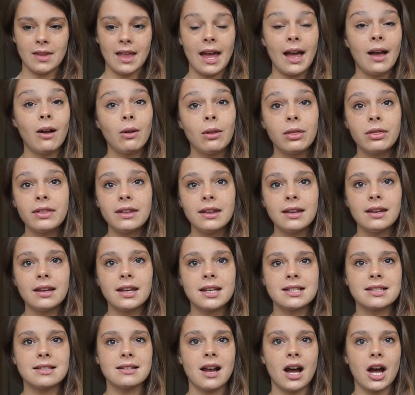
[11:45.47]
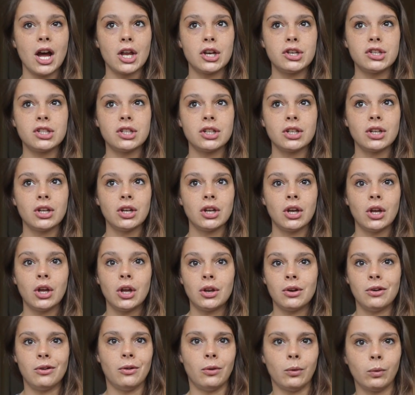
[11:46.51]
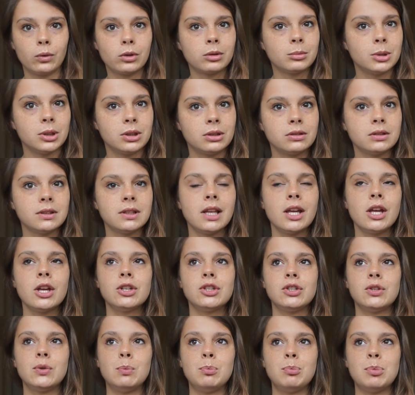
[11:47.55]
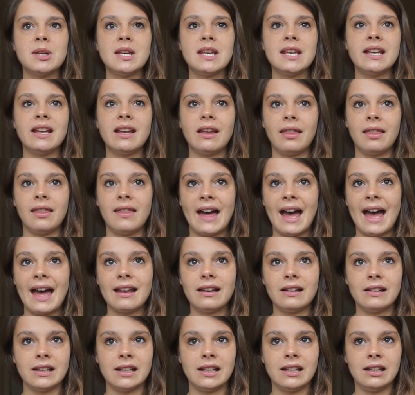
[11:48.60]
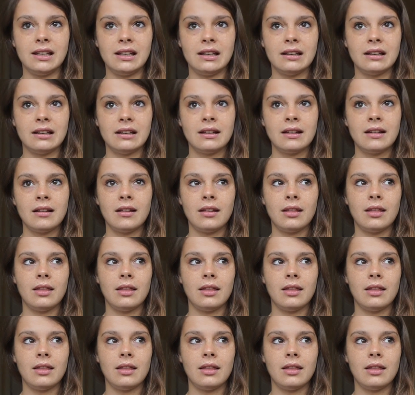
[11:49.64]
healthy, it's not normal to be that lean,